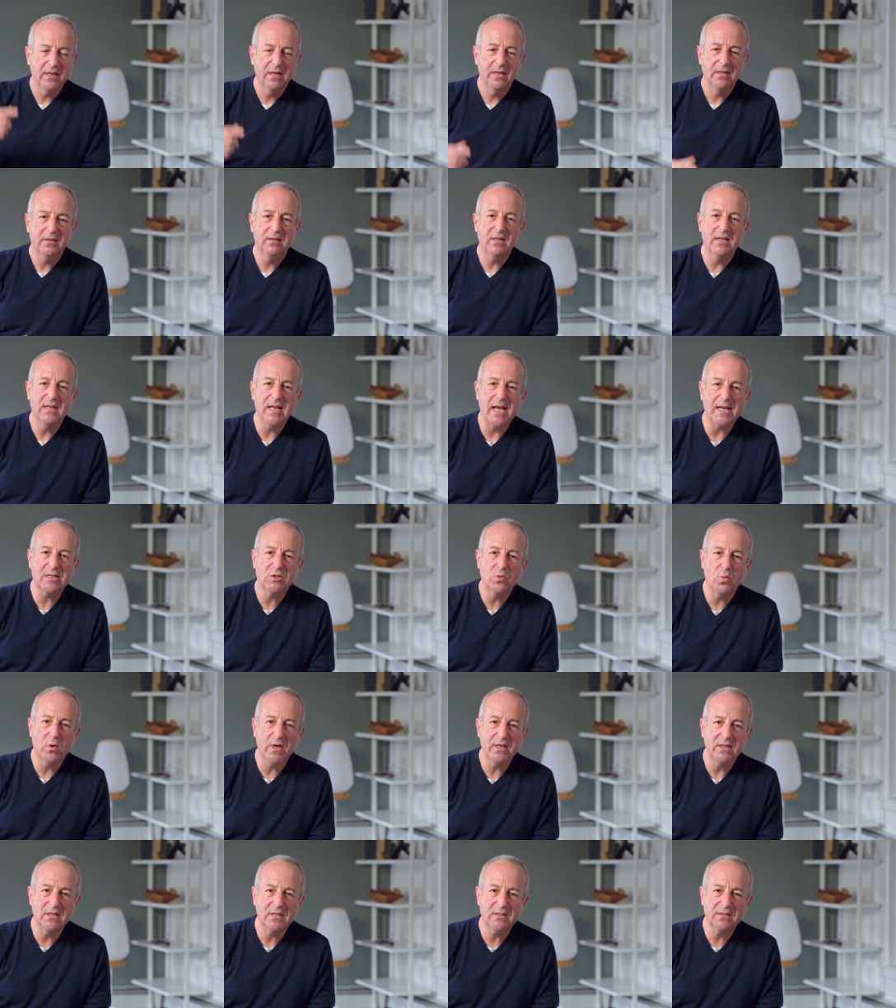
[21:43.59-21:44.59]
The next
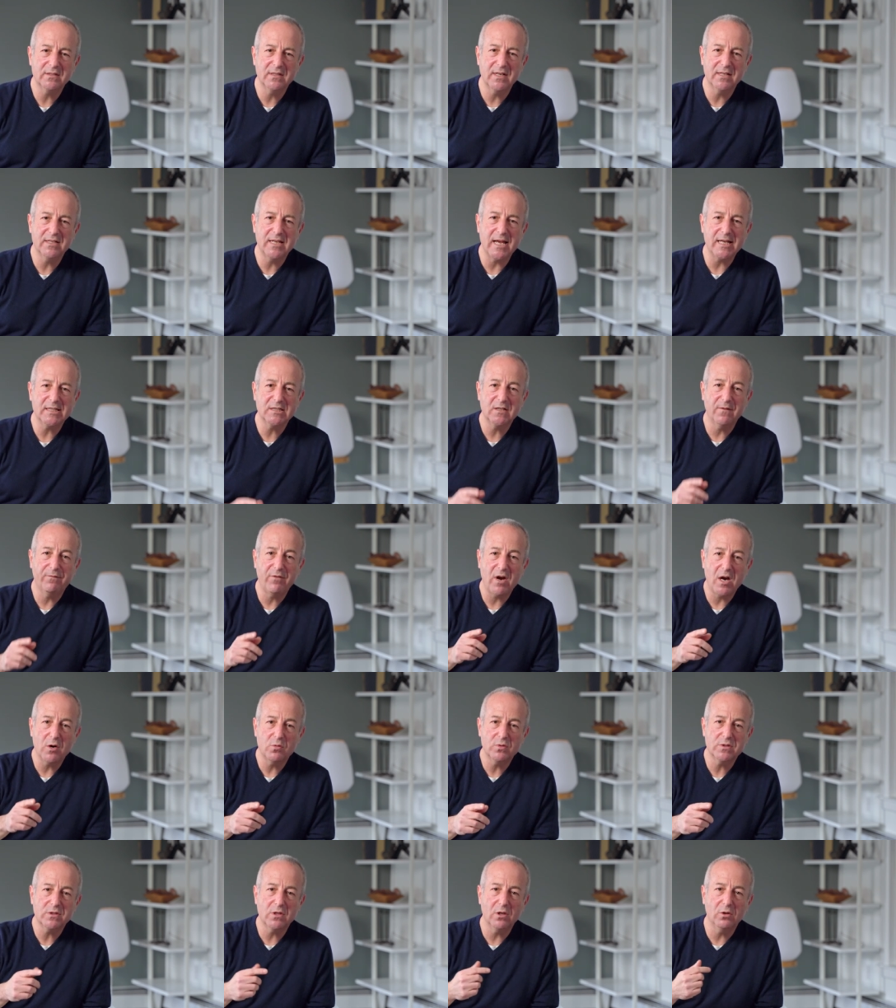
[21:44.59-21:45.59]
witness to testify
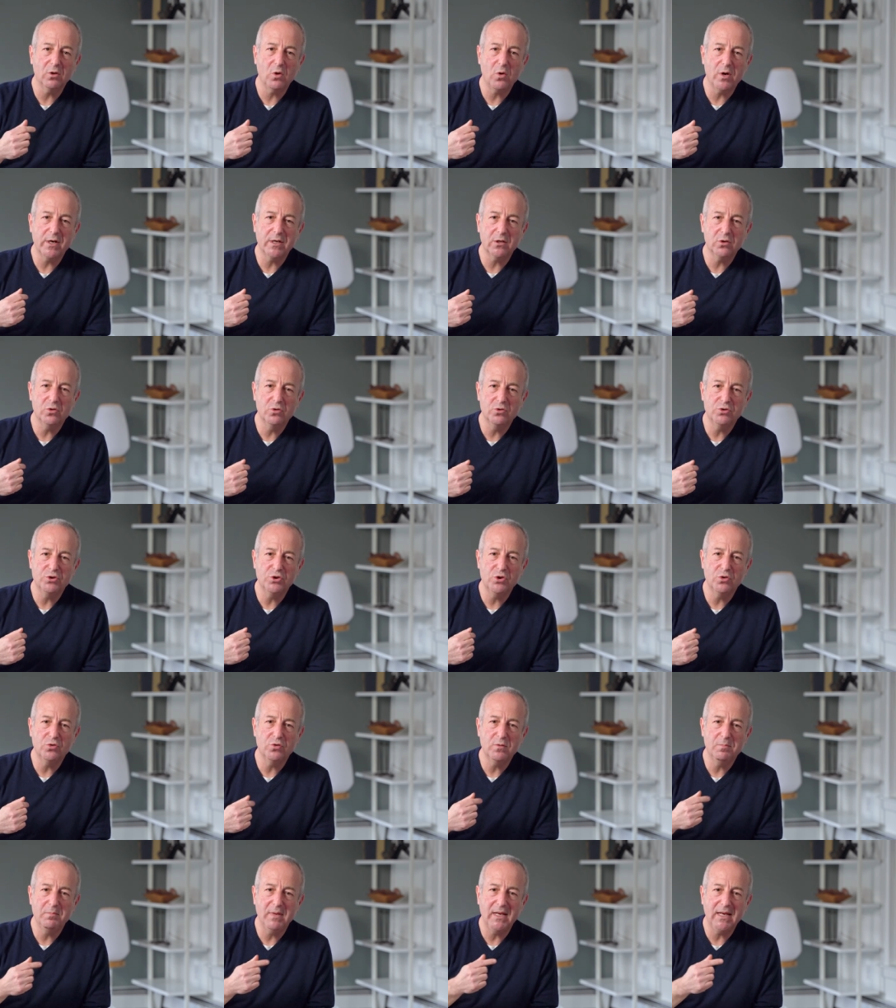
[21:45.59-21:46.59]
was the lawyer who
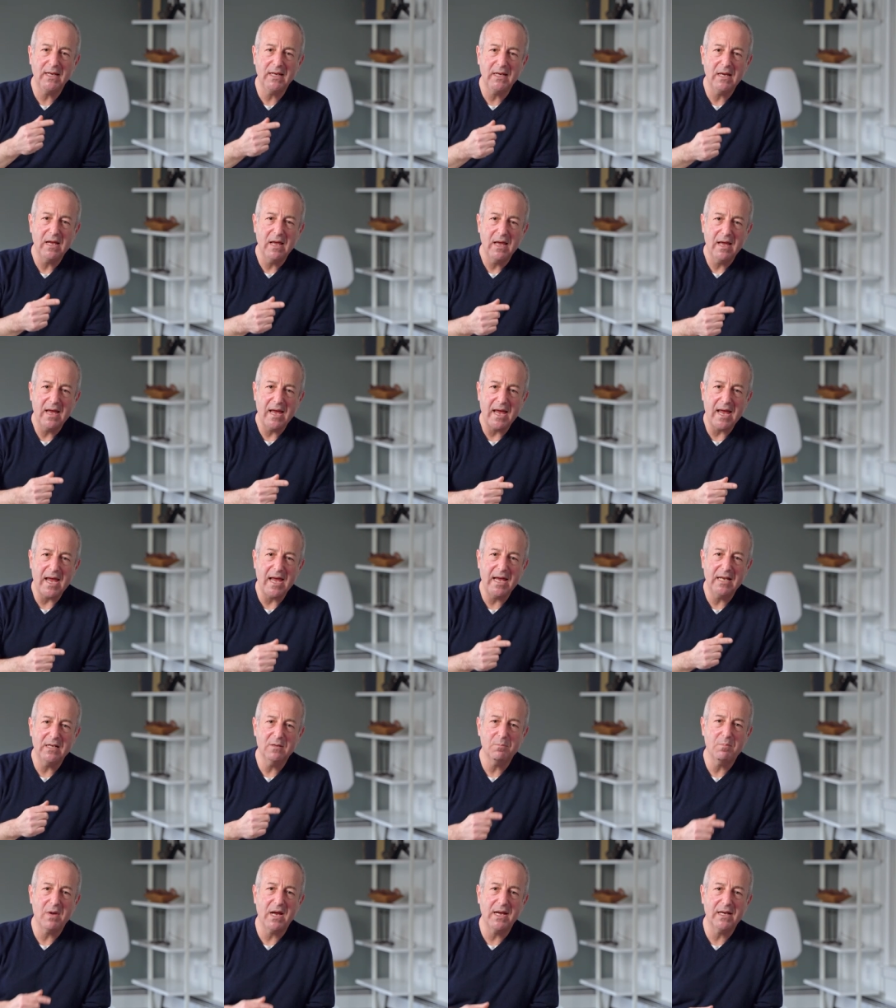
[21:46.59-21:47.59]
sued me
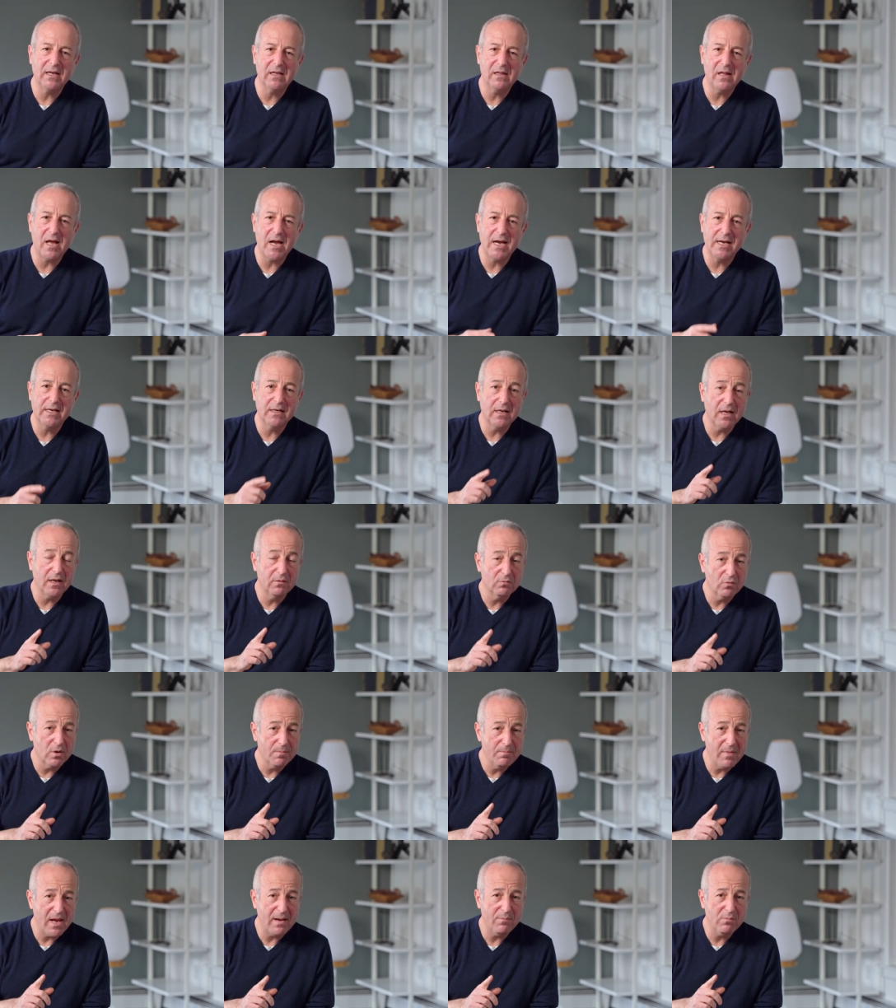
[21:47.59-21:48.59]
and my client. And
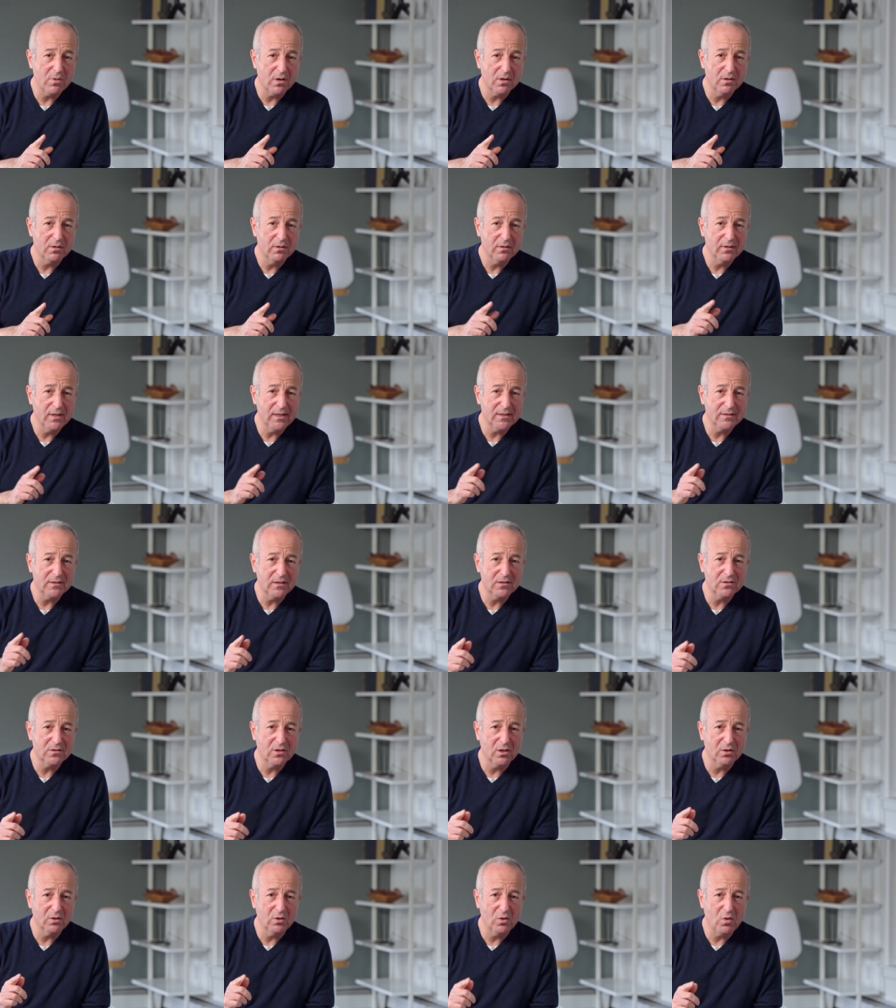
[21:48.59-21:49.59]
remember, this is
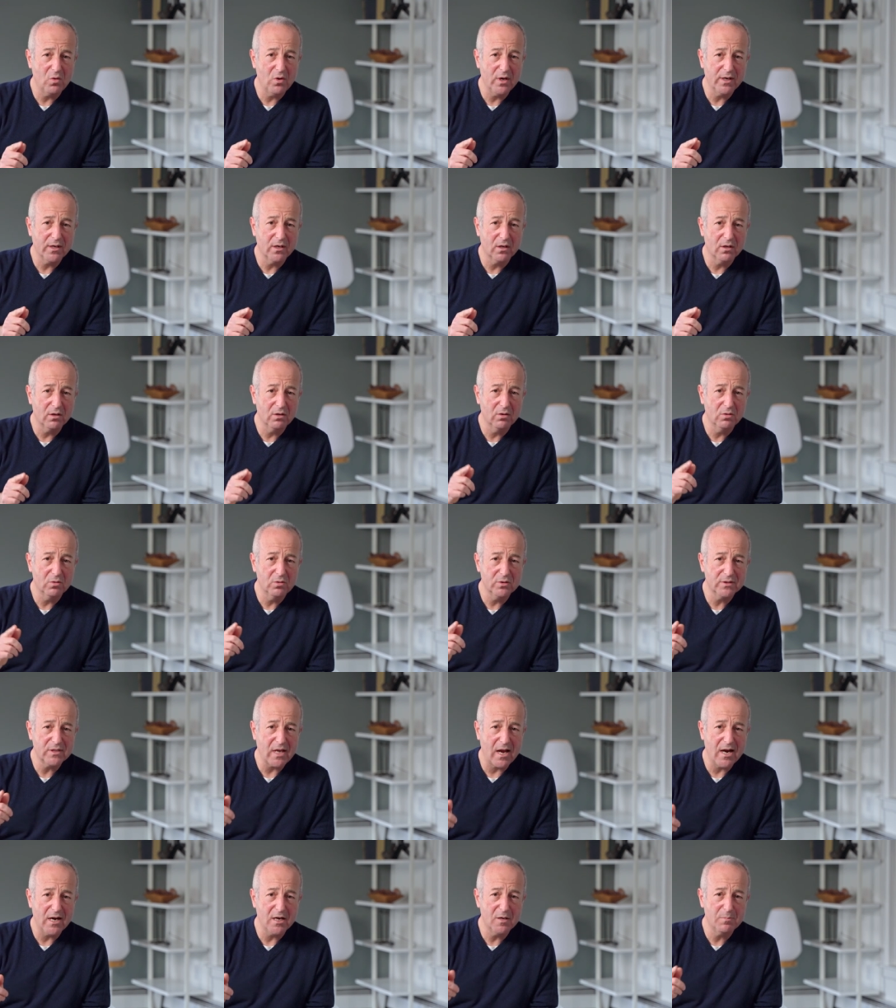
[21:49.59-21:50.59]
the lawyer who was
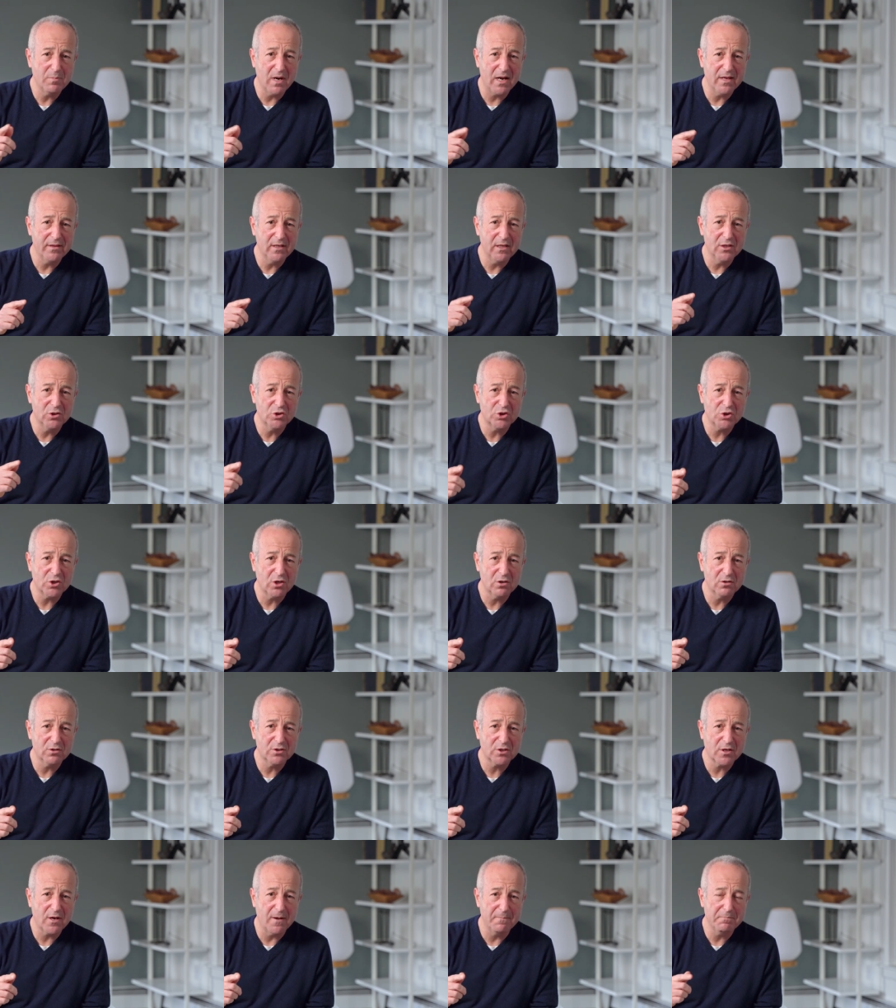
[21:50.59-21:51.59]
hired by the
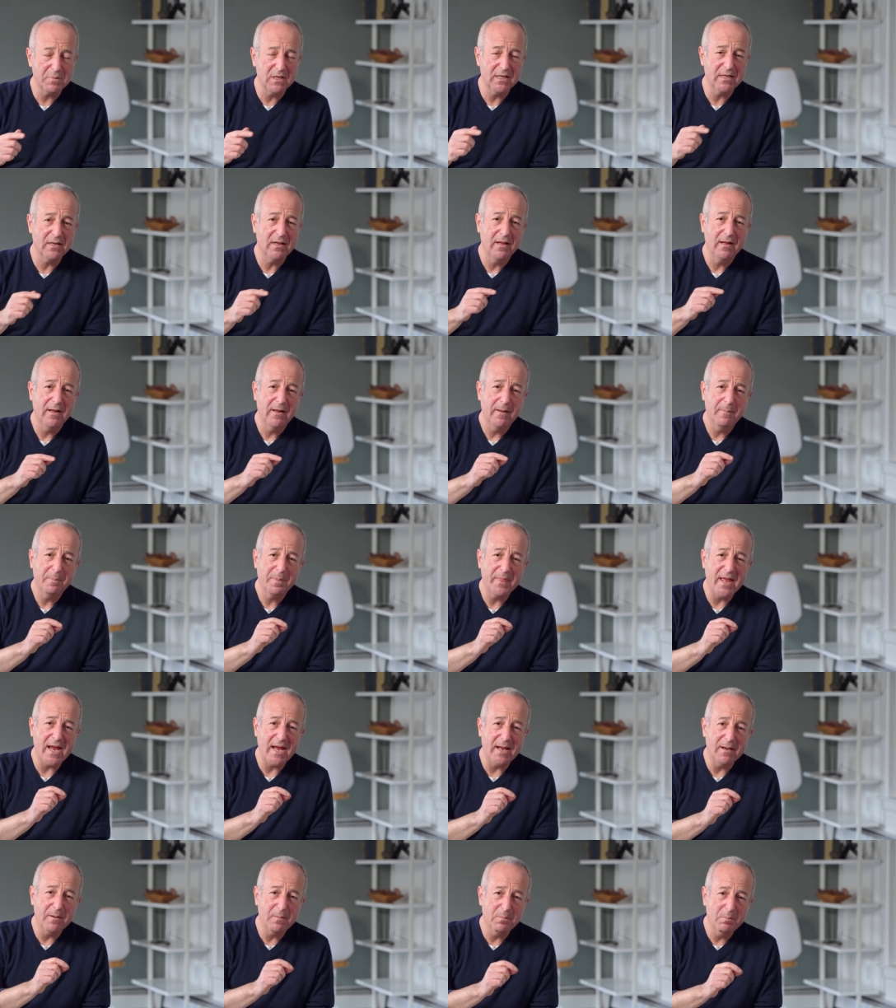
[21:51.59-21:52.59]
insurance company
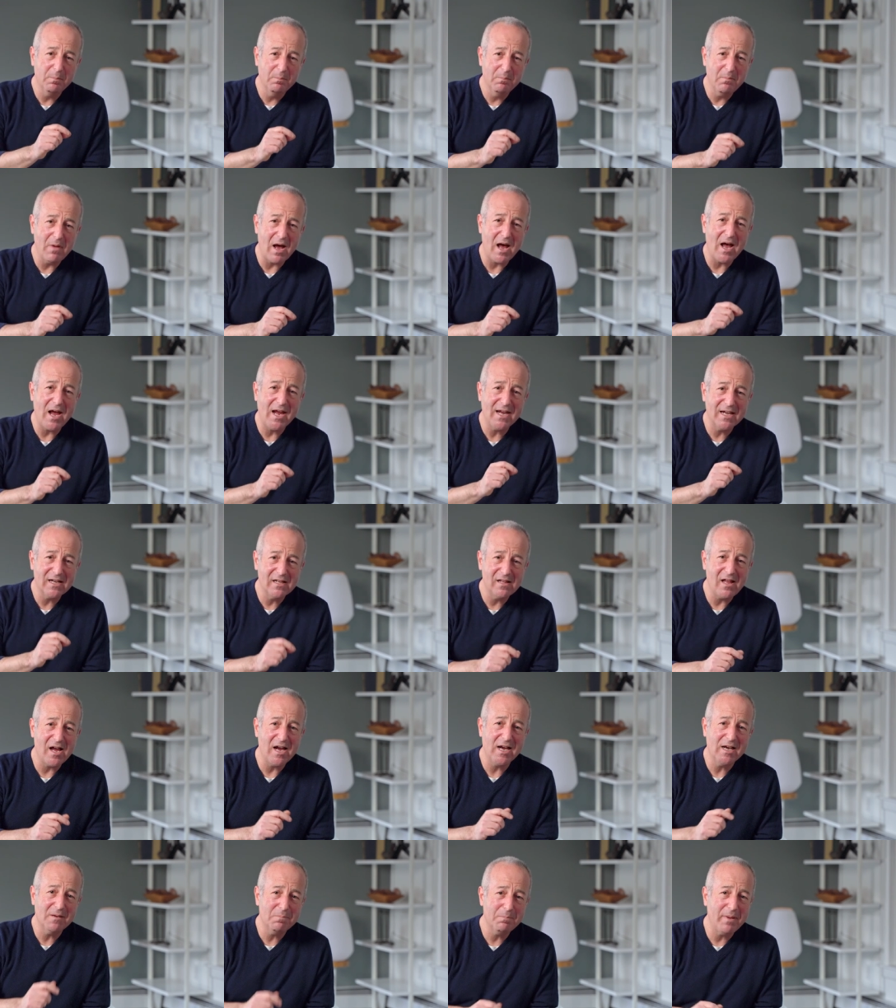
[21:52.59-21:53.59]
that my
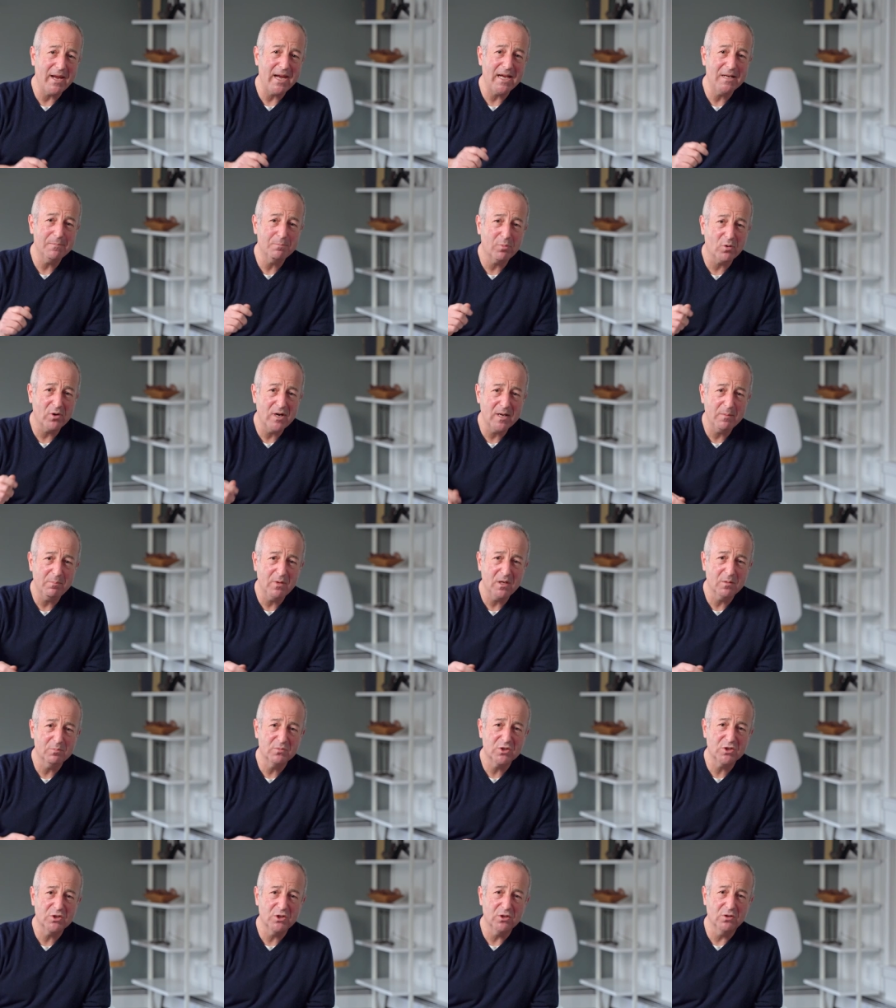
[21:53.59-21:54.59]
client paid
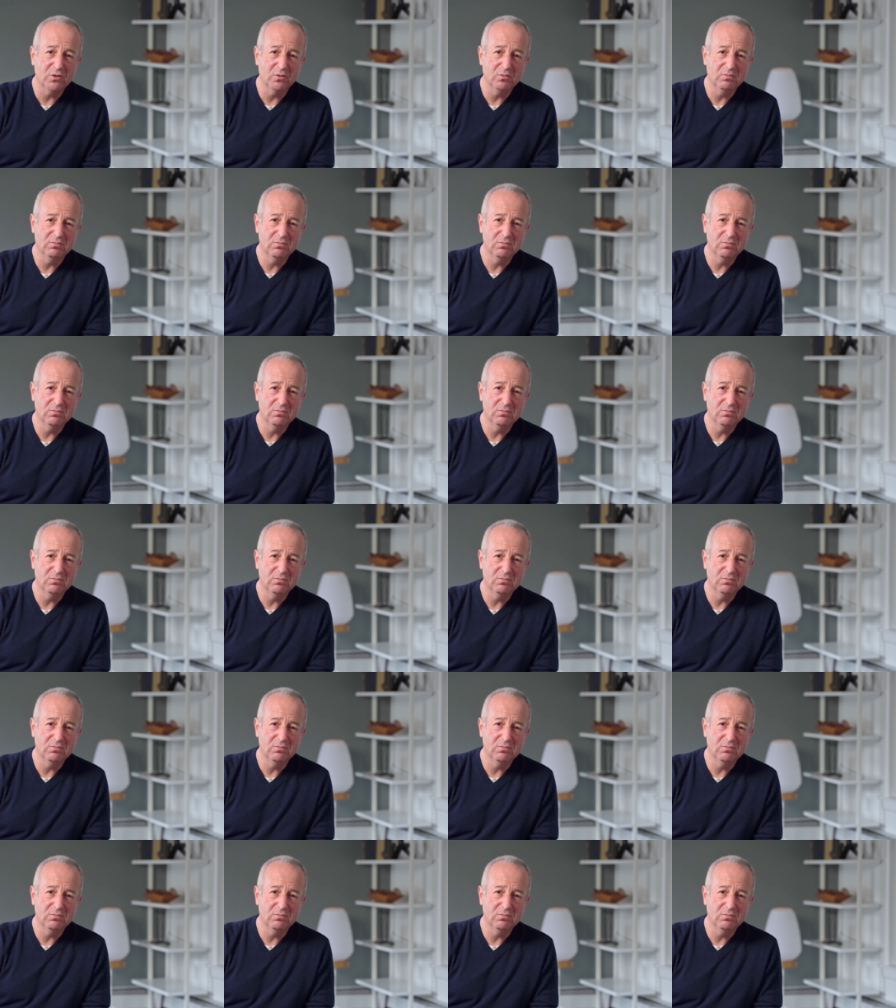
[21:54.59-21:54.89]
premiums to.